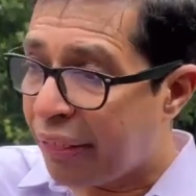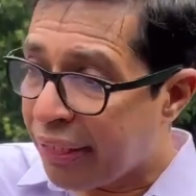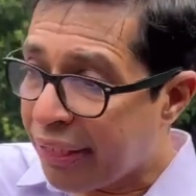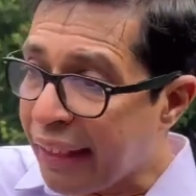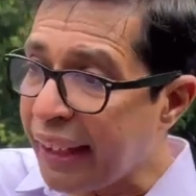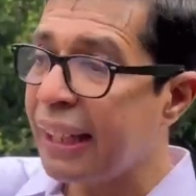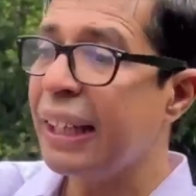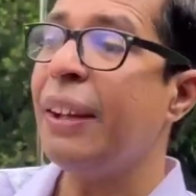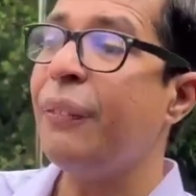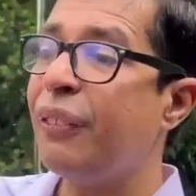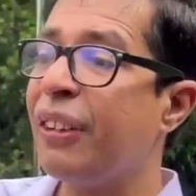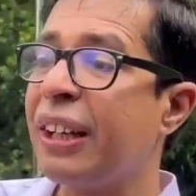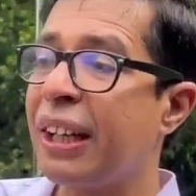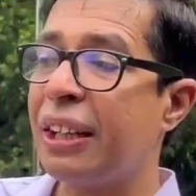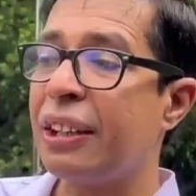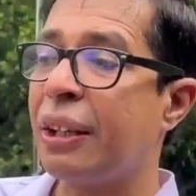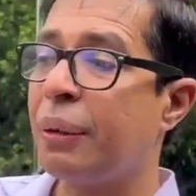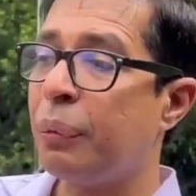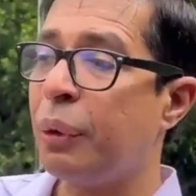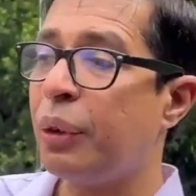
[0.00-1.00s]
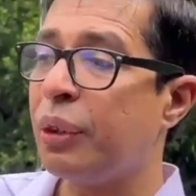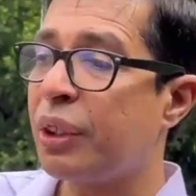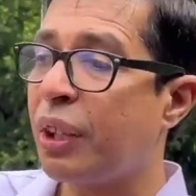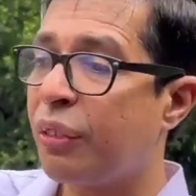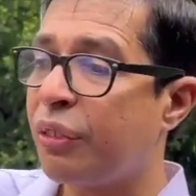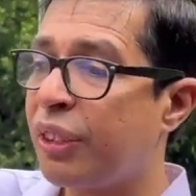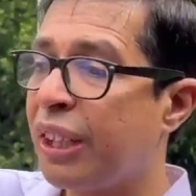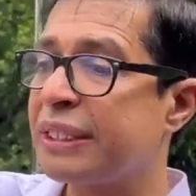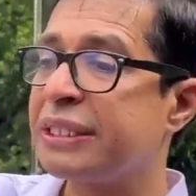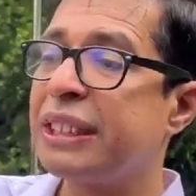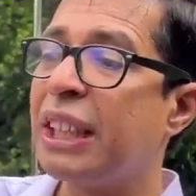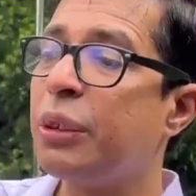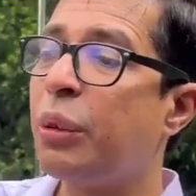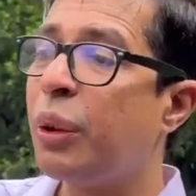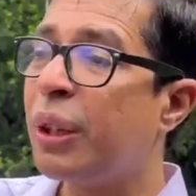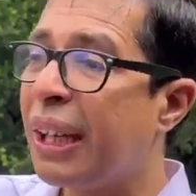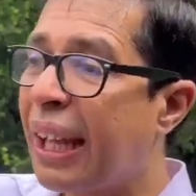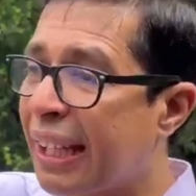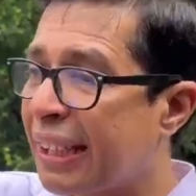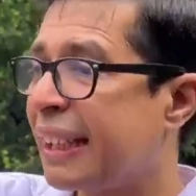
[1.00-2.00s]
significant amount of less than
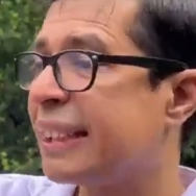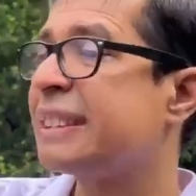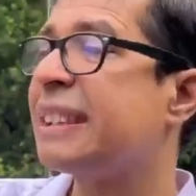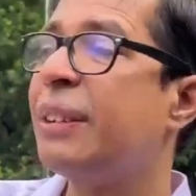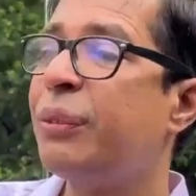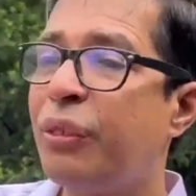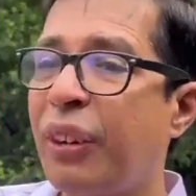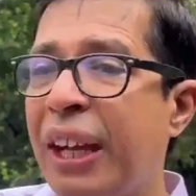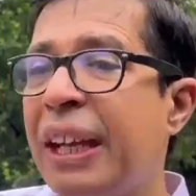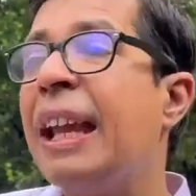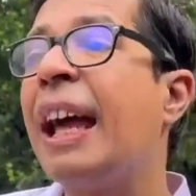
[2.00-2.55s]
1 lakh, less than 5